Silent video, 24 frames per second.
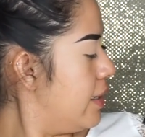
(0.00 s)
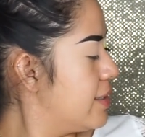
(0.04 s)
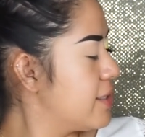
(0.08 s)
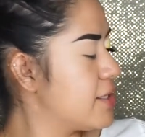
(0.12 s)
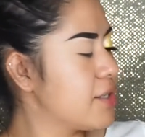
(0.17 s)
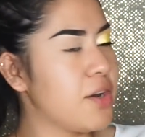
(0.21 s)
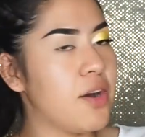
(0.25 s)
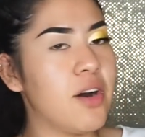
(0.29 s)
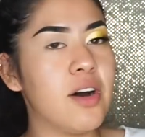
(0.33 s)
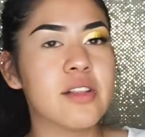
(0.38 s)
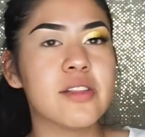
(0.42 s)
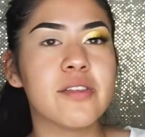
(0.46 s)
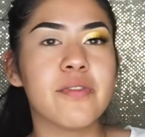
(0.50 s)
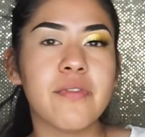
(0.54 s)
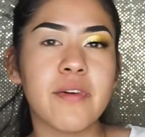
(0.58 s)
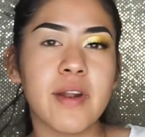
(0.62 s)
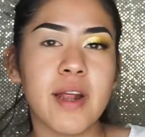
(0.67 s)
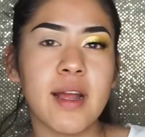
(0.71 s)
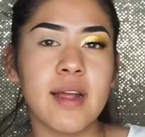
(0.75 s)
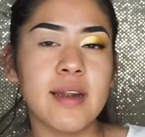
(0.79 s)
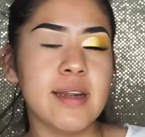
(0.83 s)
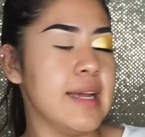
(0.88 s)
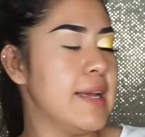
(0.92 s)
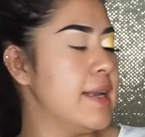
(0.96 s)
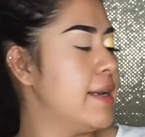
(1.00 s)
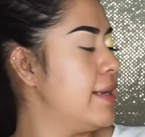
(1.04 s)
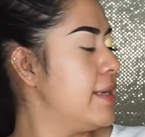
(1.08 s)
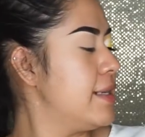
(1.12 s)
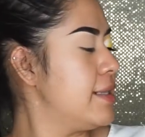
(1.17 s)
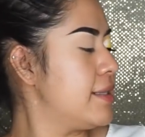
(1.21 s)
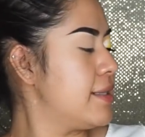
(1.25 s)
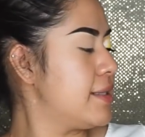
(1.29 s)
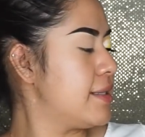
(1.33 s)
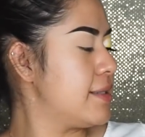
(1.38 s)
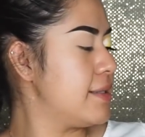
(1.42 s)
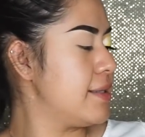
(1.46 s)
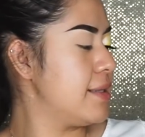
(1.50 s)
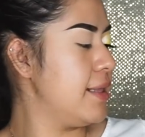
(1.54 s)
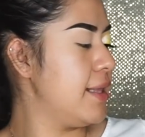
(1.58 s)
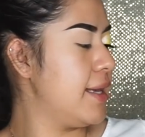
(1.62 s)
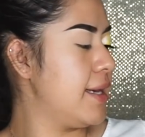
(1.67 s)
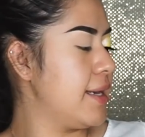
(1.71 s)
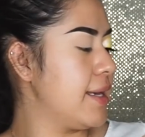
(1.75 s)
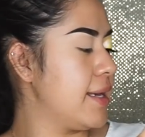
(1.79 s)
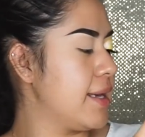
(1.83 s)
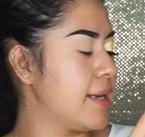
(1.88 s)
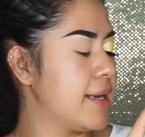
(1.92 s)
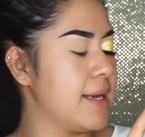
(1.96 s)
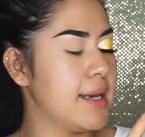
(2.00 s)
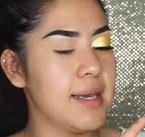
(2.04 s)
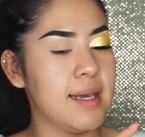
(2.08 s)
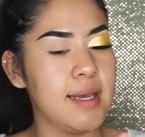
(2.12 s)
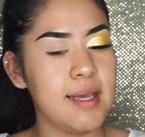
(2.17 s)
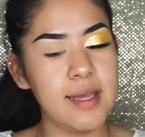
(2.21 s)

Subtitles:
It's called Fran, and it's like